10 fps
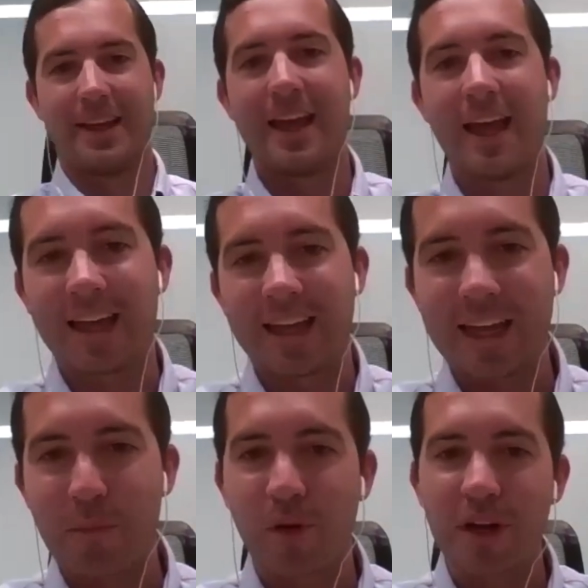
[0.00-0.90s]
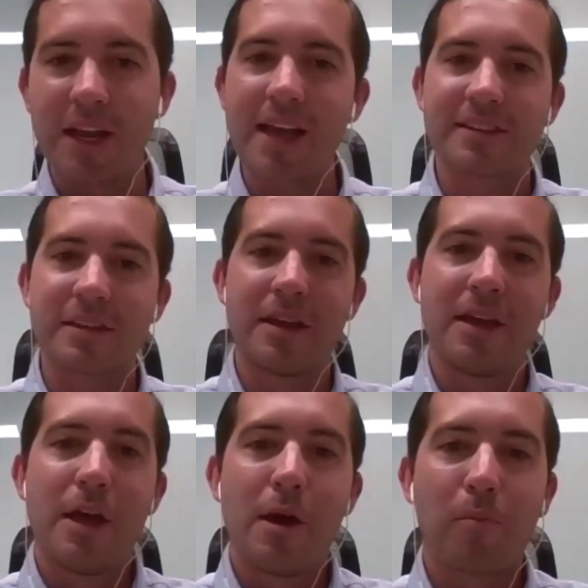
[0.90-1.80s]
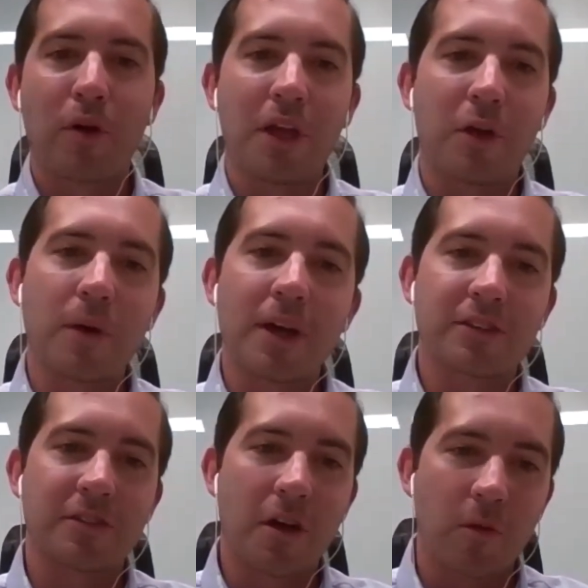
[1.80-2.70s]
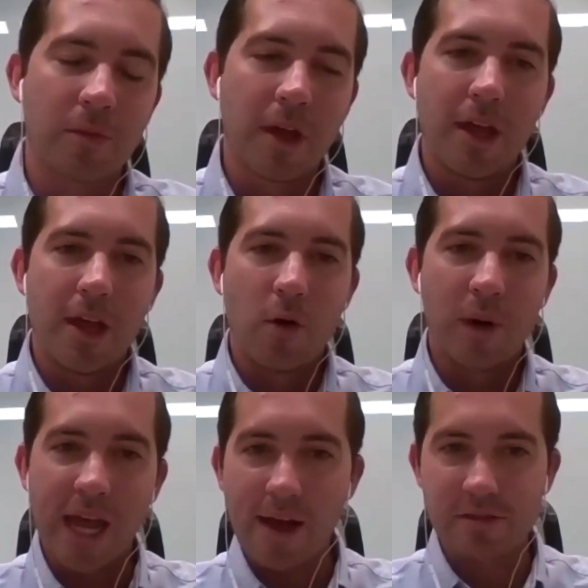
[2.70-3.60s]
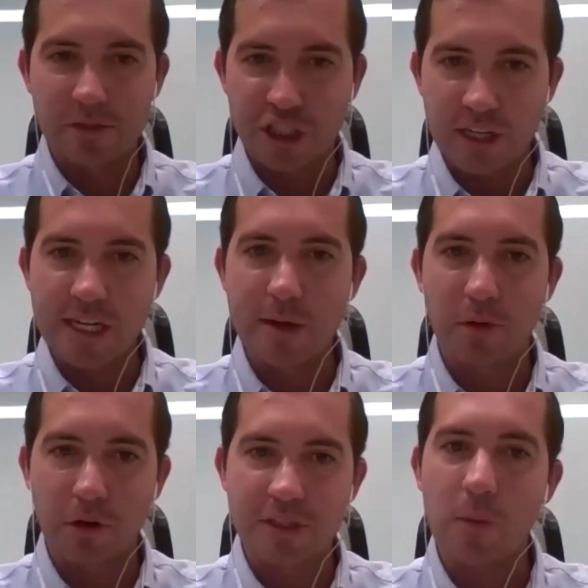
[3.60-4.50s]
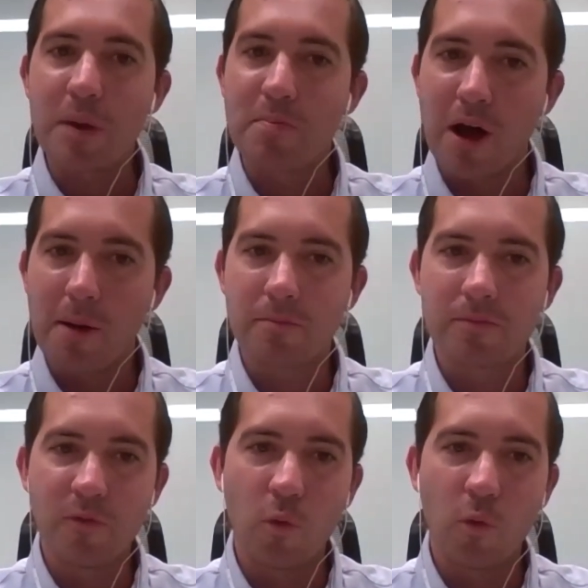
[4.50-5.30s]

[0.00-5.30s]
it, it can get pretty nasty pretty quick. So we have some shell inhibitors that we pump.